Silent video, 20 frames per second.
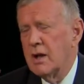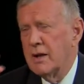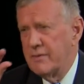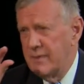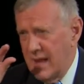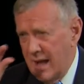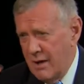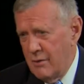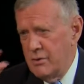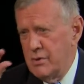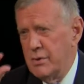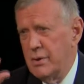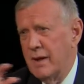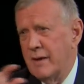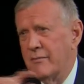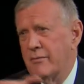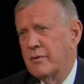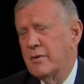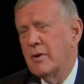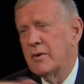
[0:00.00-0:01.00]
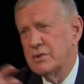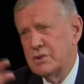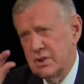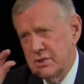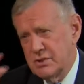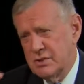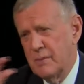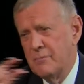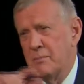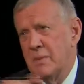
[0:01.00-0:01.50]
now you have
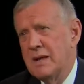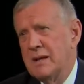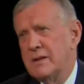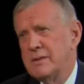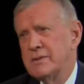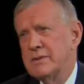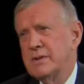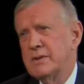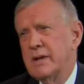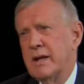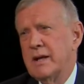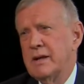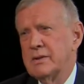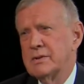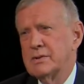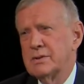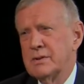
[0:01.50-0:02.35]
just a minute to no answer.